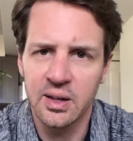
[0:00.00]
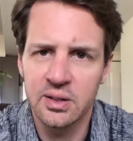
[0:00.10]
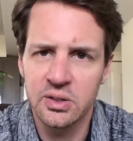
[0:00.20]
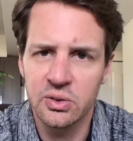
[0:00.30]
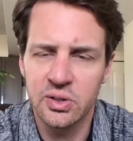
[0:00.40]

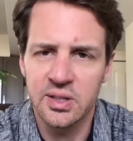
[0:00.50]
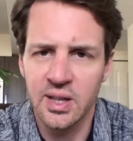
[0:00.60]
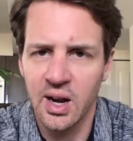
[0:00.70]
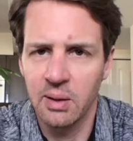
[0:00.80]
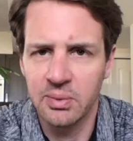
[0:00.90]
is you just set
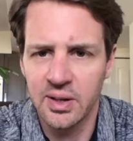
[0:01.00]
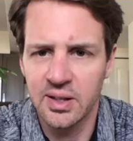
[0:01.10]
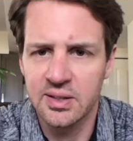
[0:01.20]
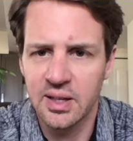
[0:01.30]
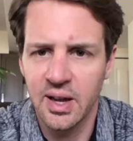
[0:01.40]
up, like,
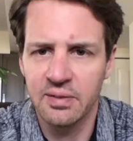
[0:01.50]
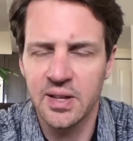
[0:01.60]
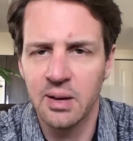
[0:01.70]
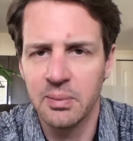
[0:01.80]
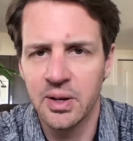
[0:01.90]
let's say you have
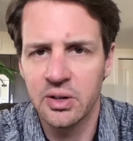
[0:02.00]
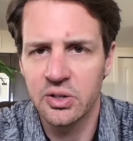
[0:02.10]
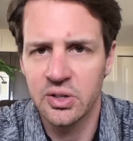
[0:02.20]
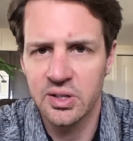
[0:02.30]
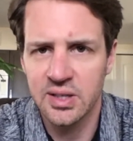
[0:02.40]
10 meters, you
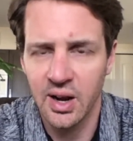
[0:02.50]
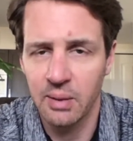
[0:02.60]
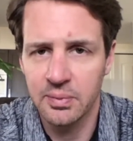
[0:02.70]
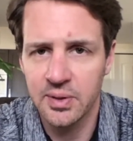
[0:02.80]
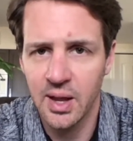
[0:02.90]
just set
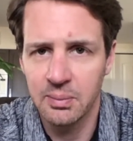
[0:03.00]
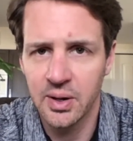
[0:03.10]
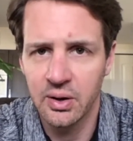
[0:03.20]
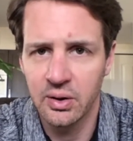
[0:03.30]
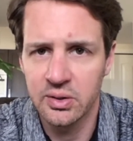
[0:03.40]
up
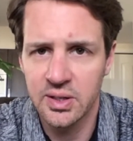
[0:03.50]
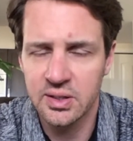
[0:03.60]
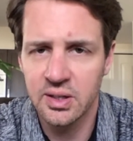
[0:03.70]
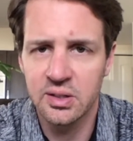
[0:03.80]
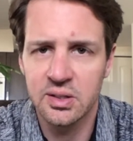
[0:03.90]
10-meter
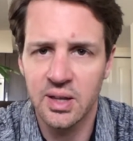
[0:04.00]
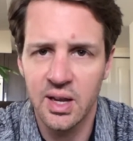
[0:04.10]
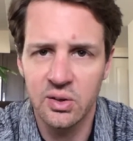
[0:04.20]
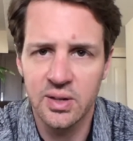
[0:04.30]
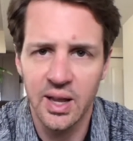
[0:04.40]
distance and
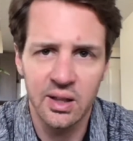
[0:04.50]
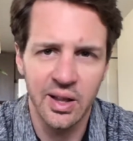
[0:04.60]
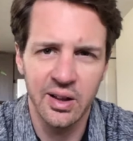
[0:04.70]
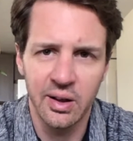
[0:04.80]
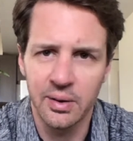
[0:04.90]
you take
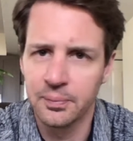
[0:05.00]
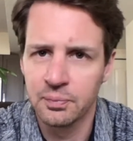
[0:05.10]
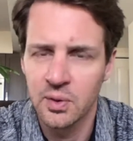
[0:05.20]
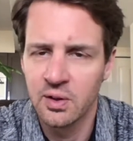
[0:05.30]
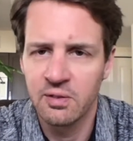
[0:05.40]
like a
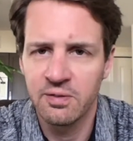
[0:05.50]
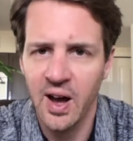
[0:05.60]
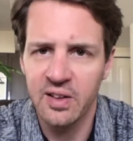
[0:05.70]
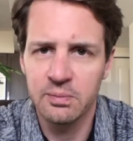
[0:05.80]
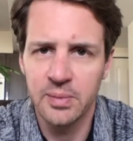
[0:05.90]

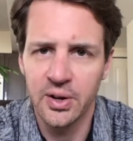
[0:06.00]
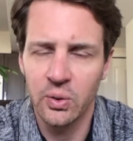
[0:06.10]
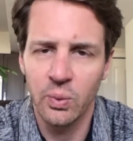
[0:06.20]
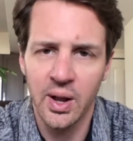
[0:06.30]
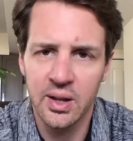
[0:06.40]
5-meter
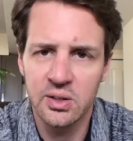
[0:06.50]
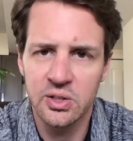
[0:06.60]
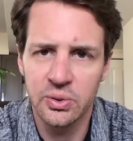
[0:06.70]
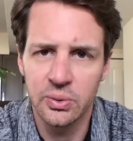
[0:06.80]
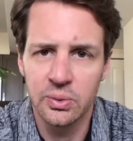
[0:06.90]
run
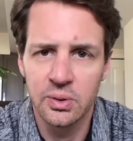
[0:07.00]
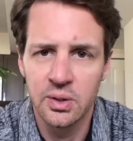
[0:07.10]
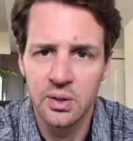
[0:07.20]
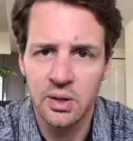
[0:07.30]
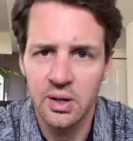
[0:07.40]
into
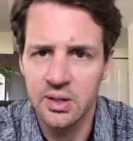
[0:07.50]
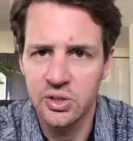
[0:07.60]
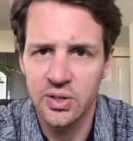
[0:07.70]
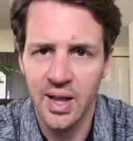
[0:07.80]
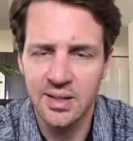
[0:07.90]

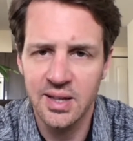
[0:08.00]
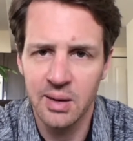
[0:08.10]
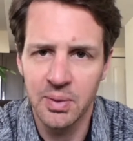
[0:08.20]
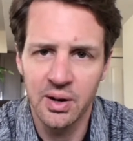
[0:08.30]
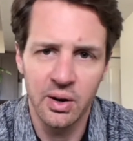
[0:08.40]
that
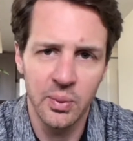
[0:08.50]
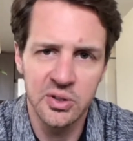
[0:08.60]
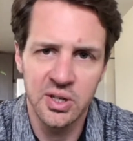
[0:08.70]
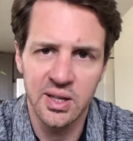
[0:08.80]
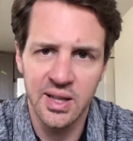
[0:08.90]
10-meter. And once
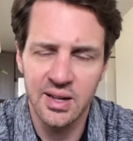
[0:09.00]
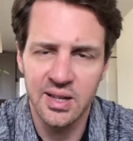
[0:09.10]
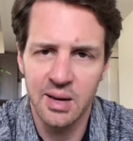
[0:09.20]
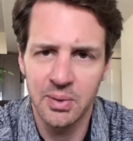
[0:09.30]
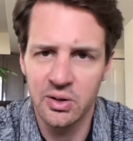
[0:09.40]
you hit that
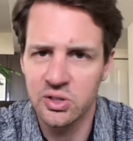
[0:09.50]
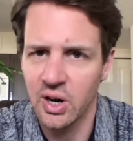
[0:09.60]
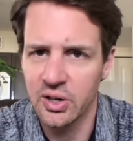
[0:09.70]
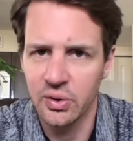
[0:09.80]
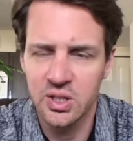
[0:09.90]
10-meter
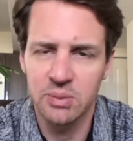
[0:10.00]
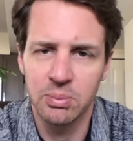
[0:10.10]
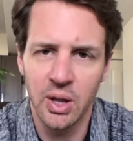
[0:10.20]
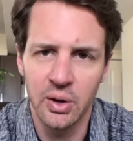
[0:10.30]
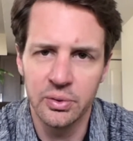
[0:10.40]
start, you
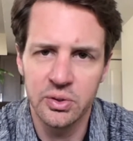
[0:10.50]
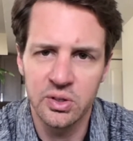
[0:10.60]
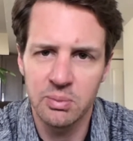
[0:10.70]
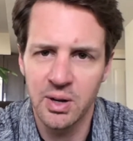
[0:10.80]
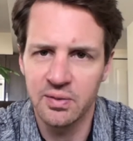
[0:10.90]
explode. So it's
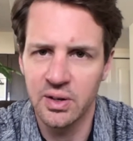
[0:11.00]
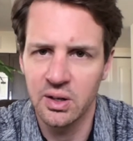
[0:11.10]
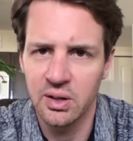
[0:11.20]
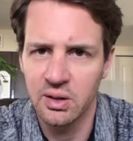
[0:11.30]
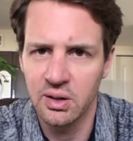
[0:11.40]
a bit of
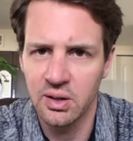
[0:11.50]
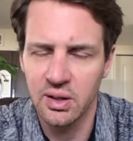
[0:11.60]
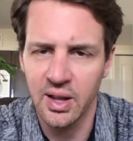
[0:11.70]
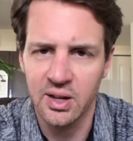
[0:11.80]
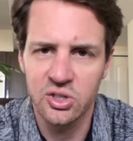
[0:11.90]

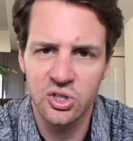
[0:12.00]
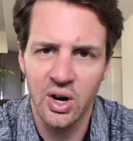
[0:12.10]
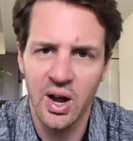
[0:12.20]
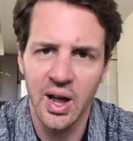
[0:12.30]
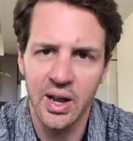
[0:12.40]
a
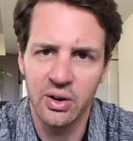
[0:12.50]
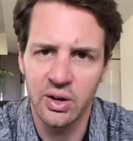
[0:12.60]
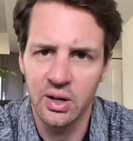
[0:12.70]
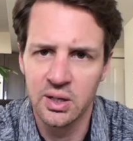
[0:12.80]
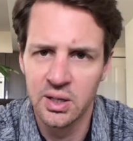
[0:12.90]
stride,
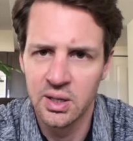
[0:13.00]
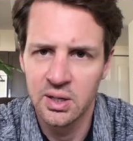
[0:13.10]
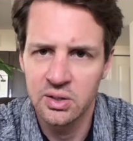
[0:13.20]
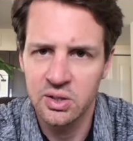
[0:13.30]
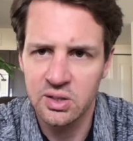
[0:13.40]
or
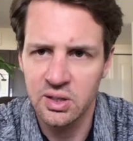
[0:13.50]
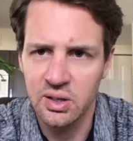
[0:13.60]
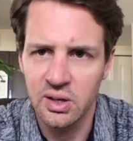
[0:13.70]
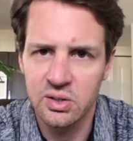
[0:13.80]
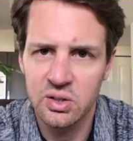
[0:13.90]
just
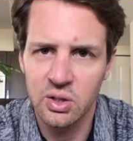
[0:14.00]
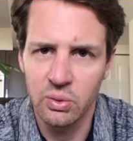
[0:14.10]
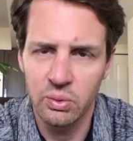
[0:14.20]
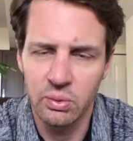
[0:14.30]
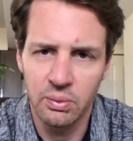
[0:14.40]
a
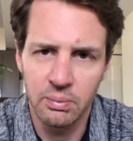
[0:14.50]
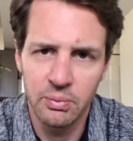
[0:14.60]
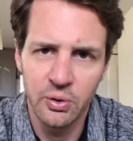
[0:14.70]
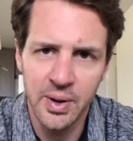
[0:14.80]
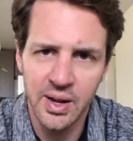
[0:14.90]
slow
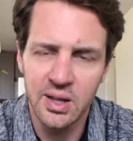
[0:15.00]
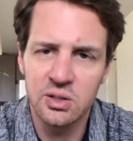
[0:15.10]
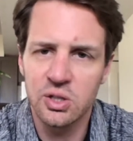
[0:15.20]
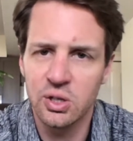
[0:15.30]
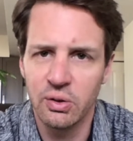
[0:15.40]
movement
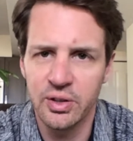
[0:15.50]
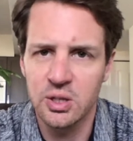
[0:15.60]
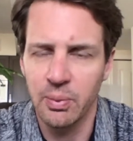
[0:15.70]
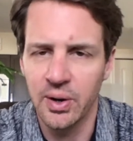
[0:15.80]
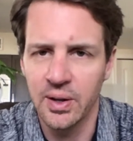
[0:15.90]
into the
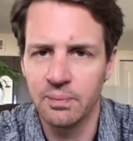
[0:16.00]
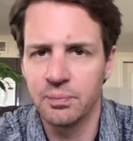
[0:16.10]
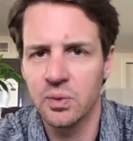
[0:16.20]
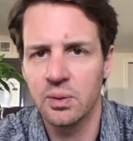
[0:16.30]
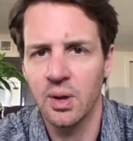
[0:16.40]
sprint.
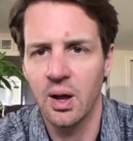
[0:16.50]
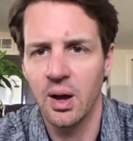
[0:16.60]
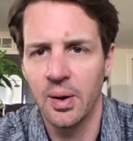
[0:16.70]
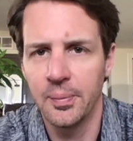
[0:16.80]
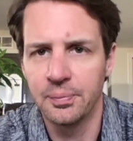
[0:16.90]

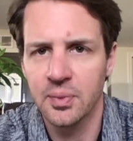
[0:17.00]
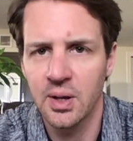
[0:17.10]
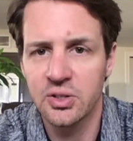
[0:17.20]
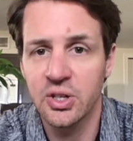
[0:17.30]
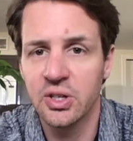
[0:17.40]

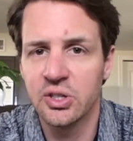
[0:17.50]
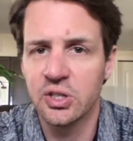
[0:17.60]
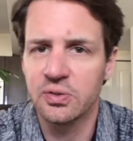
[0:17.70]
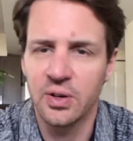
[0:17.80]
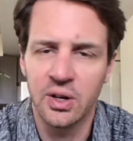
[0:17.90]
It's good
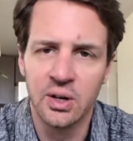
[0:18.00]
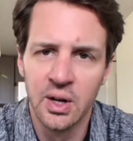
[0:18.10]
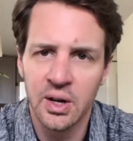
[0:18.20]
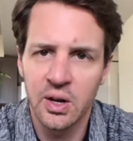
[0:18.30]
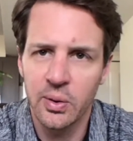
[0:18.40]
just for,
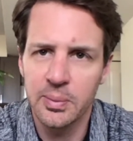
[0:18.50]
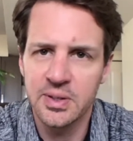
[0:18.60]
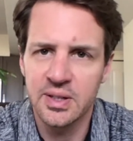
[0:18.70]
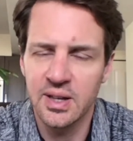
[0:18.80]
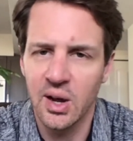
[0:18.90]
we've been
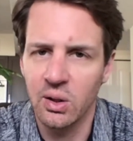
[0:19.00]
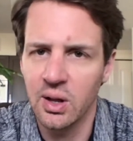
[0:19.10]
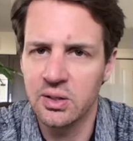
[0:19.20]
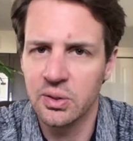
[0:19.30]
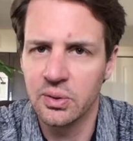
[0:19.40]
sitting down a
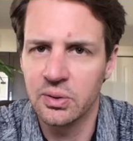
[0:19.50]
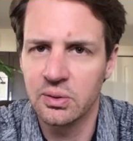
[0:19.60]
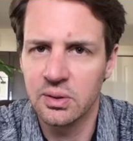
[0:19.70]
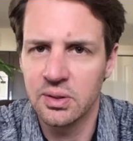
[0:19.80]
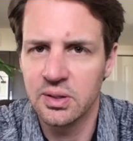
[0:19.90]
lot,
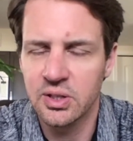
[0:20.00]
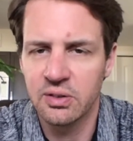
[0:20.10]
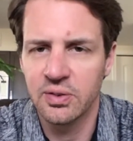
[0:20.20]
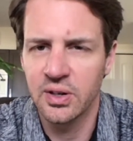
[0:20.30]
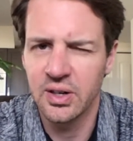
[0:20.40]
so it's good
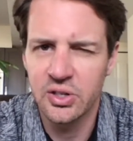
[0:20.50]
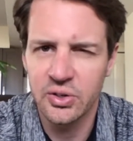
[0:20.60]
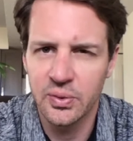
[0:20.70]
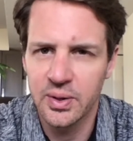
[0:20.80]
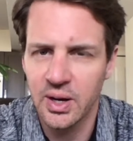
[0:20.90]
for
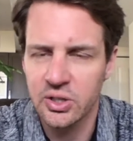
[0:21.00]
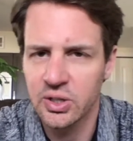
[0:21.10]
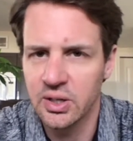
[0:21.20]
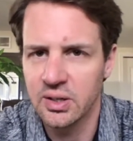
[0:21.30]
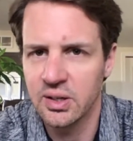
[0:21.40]
injury
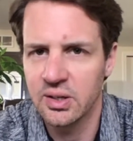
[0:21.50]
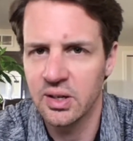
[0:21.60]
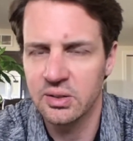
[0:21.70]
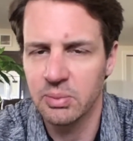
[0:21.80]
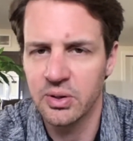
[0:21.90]
reduction, and it
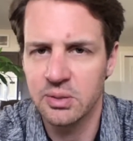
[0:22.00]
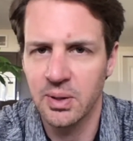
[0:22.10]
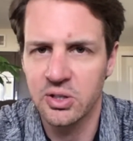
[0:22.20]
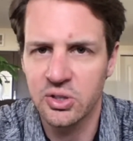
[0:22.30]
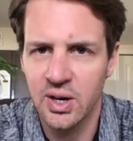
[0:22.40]
doesn't put as
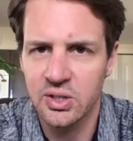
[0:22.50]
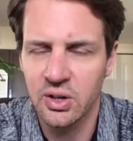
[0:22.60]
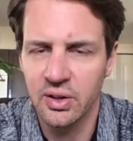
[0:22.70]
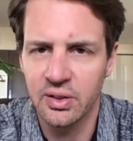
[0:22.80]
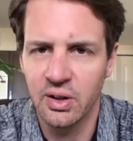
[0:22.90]
much stress
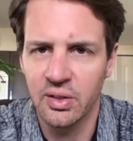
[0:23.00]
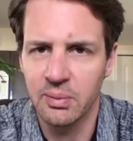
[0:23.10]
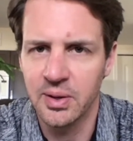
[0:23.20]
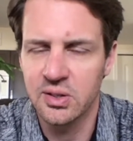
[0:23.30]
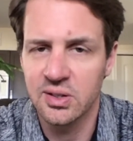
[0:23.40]
on the
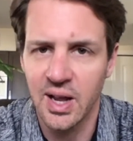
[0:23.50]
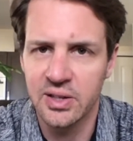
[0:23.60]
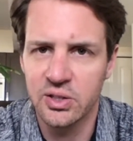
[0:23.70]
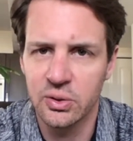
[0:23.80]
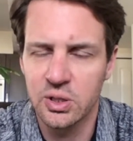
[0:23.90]
muscles
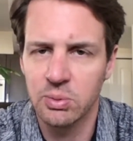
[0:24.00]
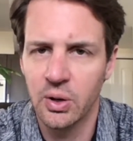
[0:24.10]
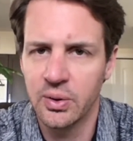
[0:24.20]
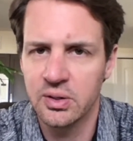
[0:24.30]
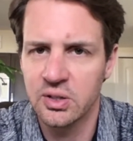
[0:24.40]
as you
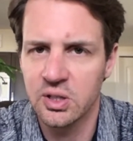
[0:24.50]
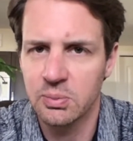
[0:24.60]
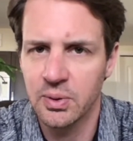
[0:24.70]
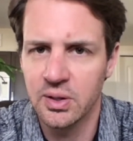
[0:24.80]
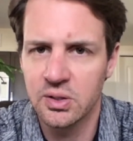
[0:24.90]
explode into the
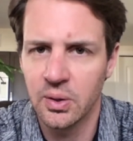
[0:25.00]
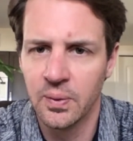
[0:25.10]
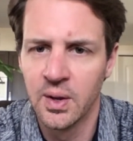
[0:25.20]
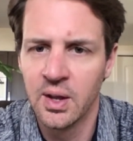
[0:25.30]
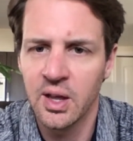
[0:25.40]
sprint. So
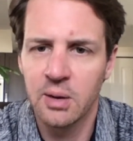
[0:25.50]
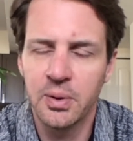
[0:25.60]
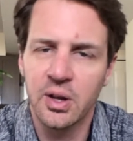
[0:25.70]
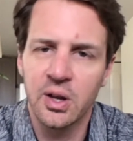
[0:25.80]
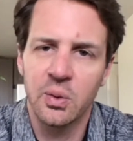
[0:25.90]
it'll
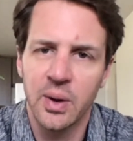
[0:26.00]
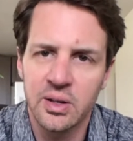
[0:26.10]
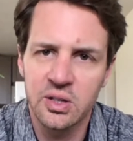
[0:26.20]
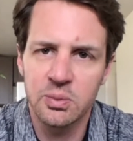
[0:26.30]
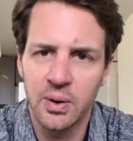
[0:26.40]
be a good way
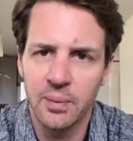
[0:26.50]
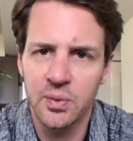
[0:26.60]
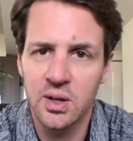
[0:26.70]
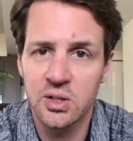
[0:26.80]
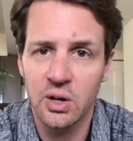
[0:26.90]
to sprint.
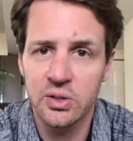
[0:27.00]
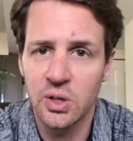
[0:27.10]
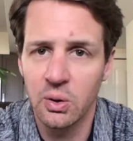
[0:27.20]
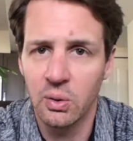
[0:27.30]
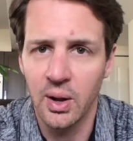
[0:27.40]
It's
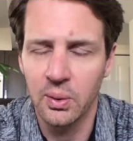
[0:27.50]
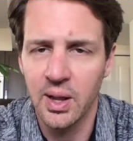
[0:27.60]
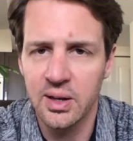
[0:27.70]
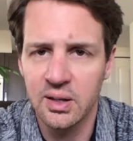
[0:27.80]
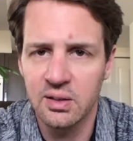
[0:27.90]
also
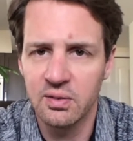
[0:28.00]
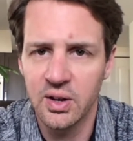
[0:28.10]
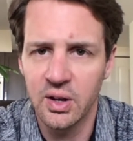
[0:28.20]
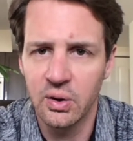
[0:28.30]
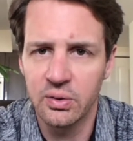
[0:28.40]
outlined in the
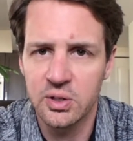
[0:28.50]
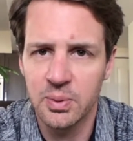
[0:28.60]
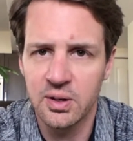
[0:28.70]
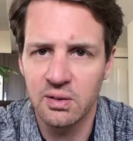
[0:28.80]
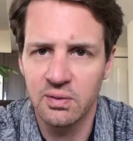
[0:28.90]
video, the
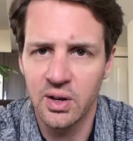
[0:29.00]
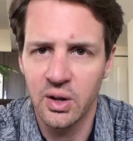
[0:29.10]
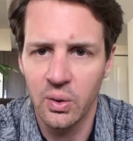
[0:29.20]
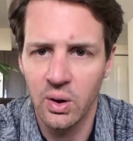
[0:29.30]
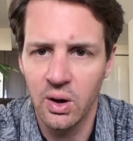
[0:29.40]
sprinting
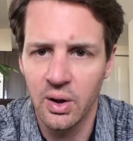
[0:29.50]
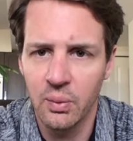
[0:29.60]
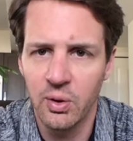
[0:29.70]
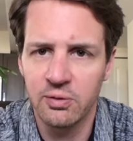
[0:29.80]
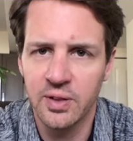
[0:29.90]
video, on
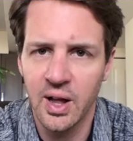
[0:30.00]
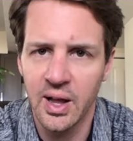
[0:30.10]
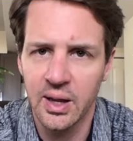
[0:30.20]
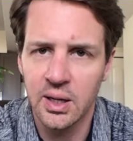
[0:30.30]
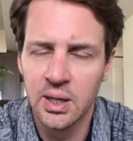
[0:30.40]
what
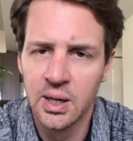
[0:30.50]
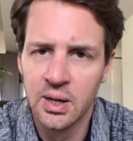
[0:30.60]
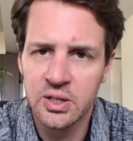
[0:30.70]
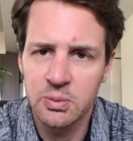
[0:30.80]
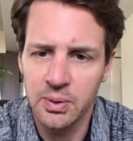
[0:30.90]
flying
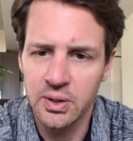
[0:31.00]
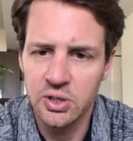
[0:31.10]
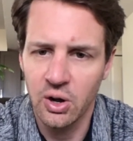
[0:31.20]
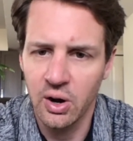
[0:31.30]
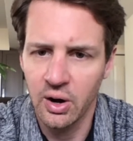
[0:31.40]
sprints
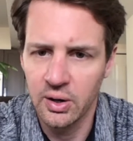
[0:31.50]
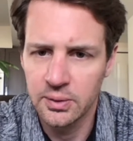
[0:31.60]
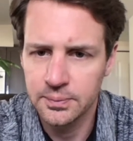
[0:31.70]
are.